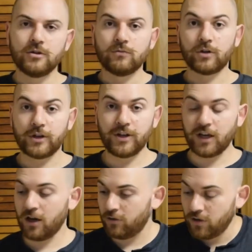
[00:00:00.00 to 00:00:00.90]
We're good to
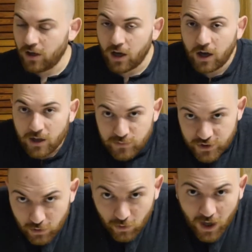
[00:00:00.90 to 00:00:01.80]
go.
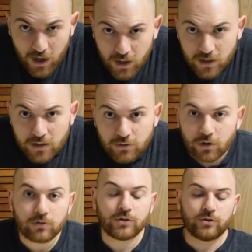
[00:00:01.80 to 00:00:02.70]

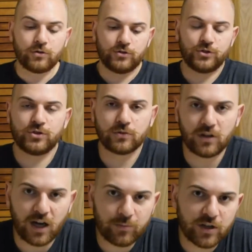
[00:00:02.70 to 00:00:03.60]
Going to the grocery store a
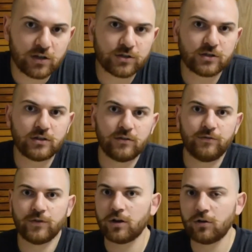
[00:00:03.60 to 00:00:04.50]
lot because
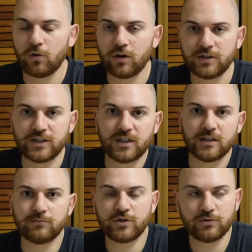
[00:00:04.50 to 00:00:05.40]
of,
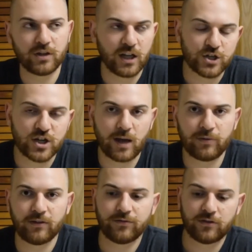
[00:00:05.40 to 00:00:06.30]
quarantine, doing a lot of
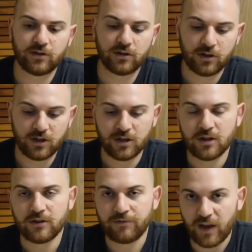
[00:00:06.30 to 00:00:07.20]
shopping for
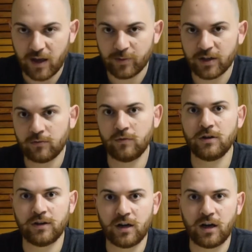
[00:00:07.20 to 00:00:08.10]
family and
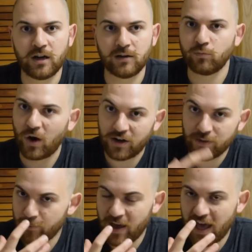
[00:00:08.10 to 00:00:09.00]
whatnot. I'm wearing
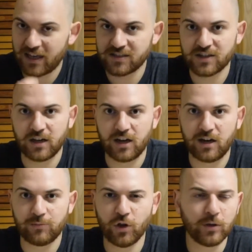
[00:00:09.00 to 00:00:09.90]
the mask.
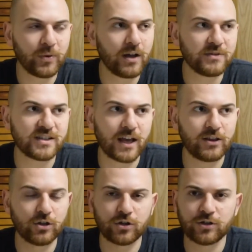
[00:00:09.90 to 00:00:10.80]
The only problem is I
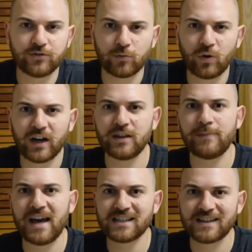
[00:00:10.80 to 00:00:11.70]
learned from wearing the
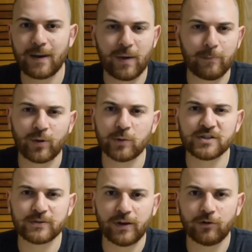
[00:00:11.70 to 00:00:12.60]
mask that my burps
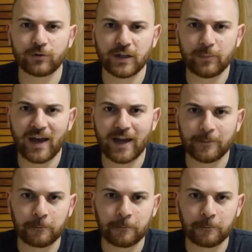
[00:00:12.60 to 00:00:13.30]
smell really bad.